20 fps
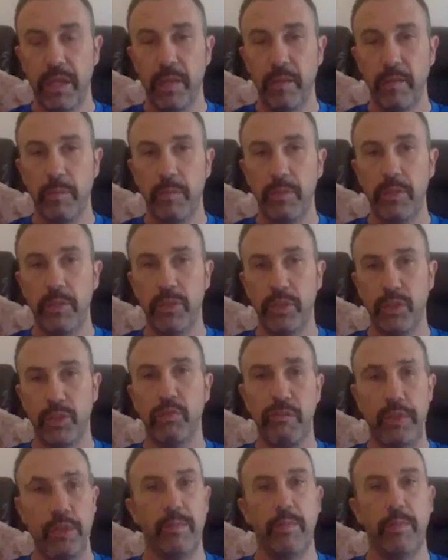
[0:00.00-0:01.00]
But just
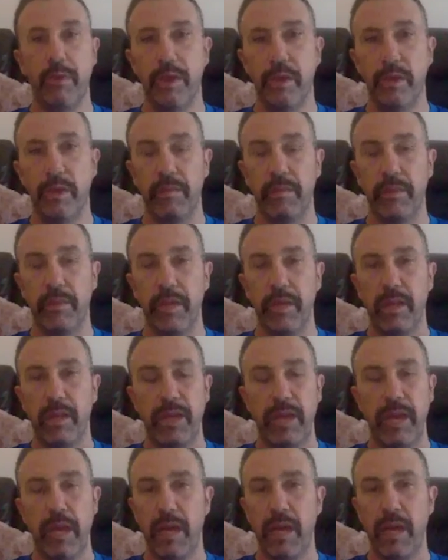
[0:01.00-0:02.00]
remember
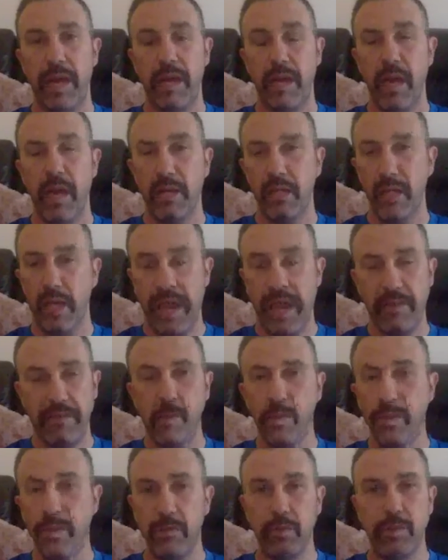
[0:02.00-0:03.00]
that
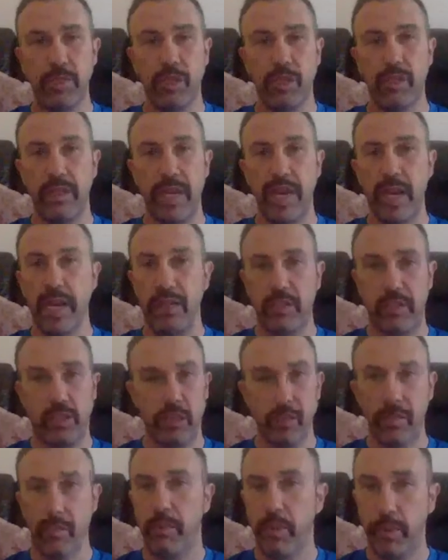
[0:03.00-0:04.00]
everybody was like that at
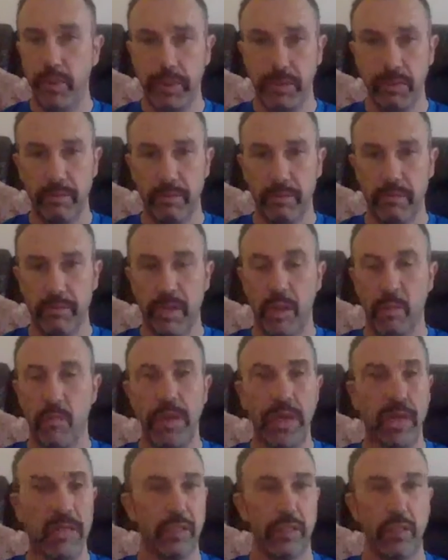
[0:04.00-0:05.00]
some point, and
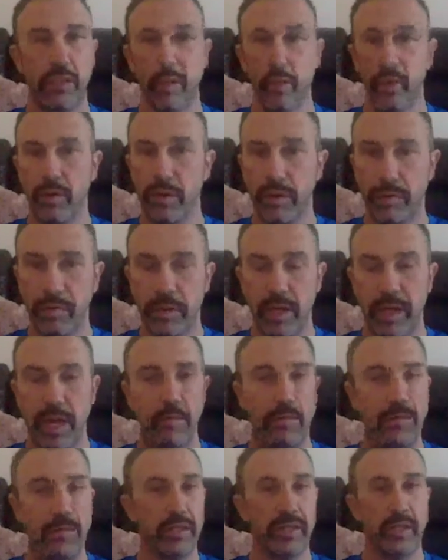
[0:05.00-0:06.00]
we had to learn,
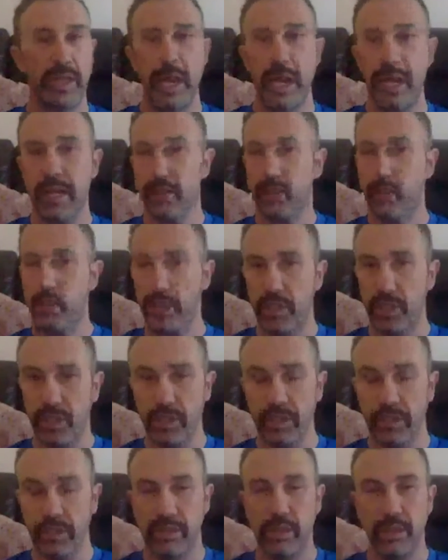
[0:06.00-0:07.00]
and we had to ask
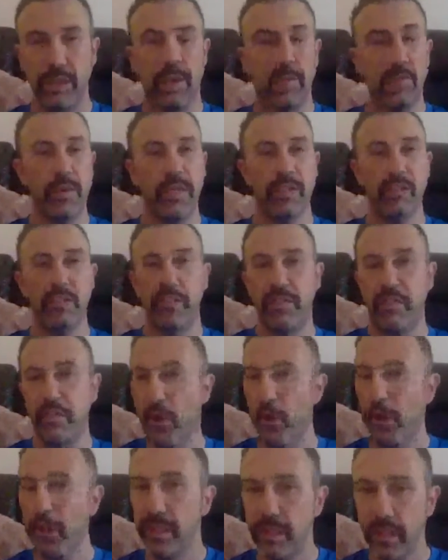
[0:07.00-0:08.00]
questions, and we had to
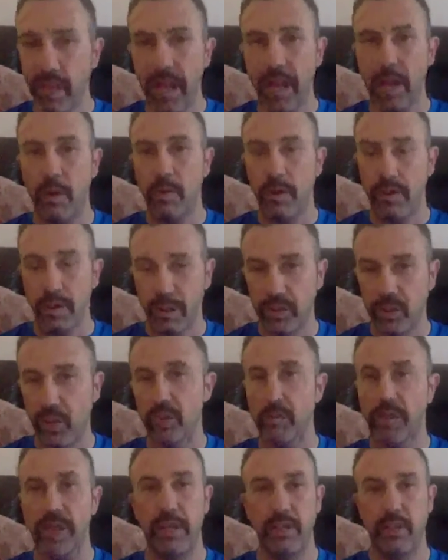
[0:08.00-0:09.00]
find our
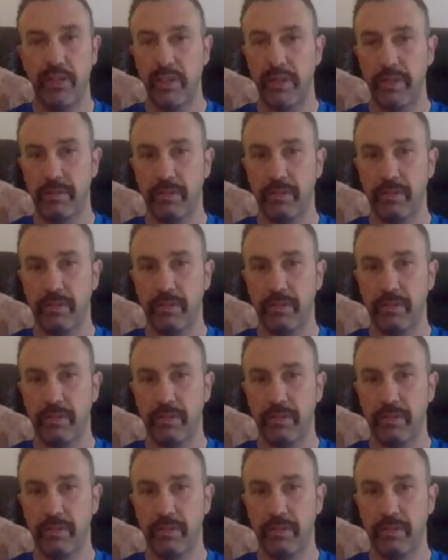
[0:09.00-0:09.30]
direction.